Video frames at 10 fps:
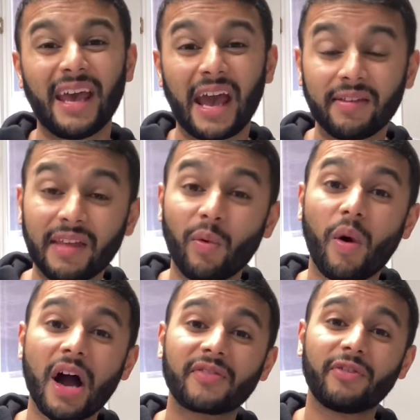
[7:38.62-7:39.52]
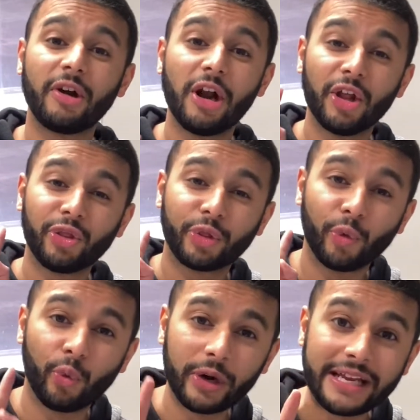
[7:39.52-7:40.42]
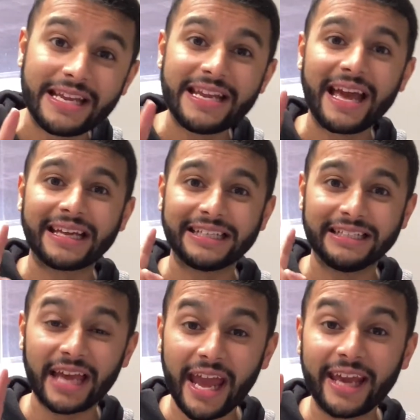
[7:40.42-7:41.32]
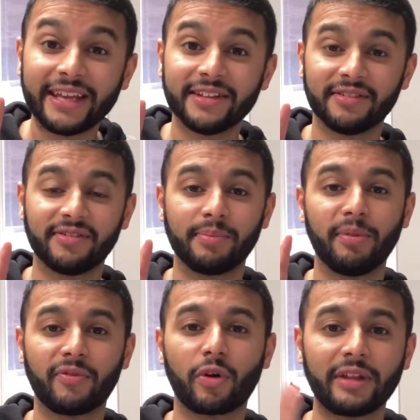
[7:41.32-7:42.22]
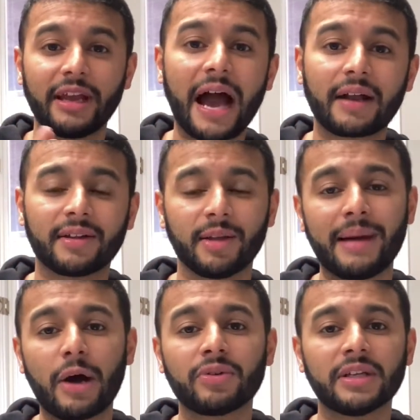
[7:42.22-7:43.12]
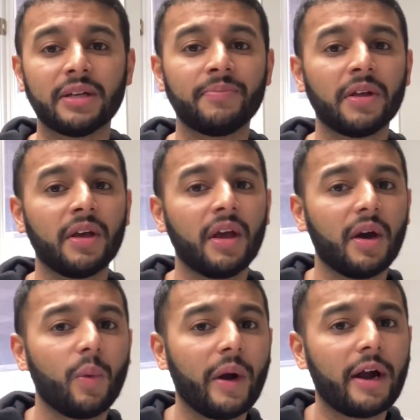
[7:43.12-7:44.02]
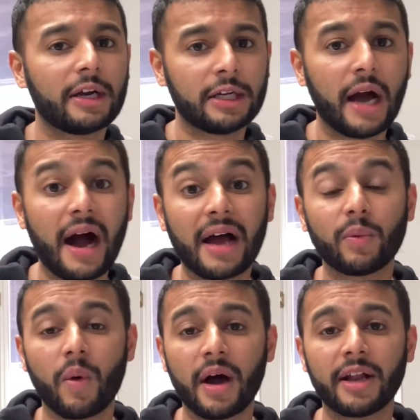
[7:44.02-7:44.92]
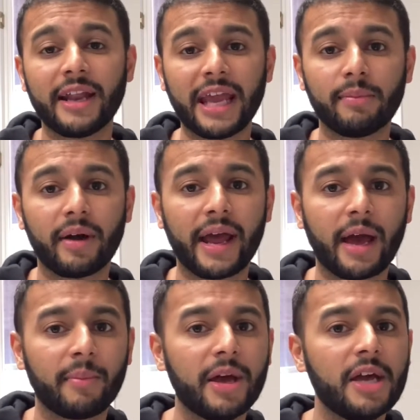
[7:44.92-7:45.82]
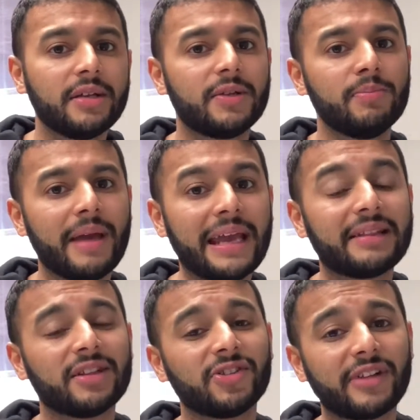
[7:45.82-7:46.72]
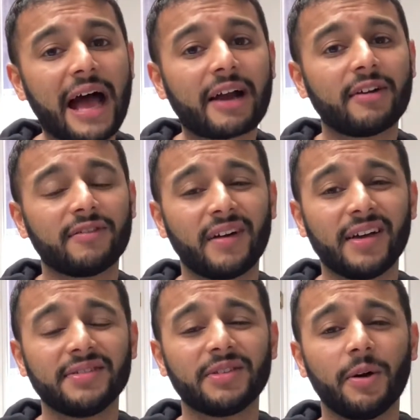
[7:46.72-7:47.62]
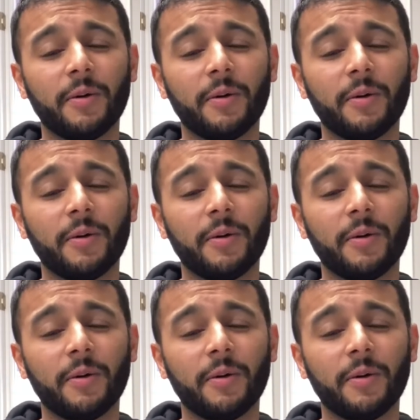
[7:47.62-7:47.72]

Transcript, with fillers: And they walked for three days before they got to the mountain where God wanted Abraham to make the sacrifice.